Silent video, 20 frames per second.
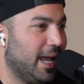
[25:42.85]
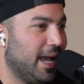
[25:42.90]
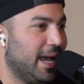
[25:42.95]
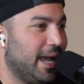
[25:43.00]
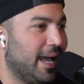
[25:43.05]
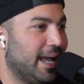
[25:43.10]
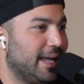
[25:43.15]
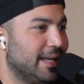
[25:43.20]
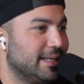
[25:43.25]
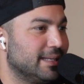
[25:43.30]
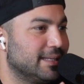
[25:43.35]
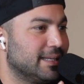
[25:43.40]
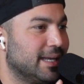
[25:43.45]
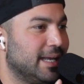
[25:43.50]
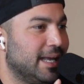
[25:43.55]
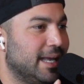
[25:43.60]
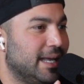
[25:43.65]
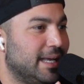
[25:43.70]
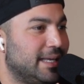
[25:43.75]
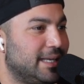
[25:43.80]
and
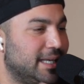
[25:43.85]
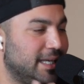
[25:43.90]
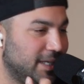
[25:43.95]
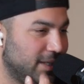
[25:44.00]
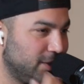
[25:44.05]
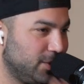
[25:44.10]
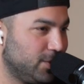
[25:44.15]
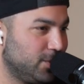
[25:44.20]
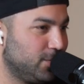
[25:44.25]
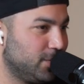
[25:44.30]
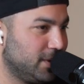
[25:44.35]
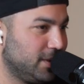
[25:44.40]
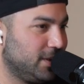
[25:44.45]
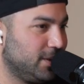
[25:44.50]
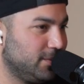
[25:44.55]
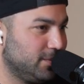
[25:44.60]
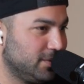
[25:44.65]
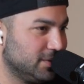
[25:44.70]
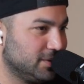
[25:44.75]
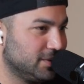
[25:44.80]
he knew what
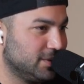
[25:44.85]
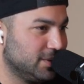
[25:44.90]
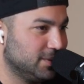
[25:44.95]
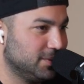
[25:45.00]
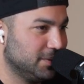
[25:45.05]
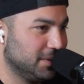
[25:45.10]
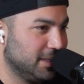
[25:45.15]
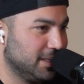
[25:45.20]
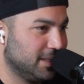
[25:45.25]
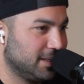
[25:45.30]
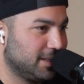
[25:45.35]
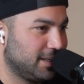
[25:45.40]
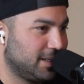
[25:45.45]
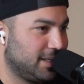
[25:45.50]
he was doing.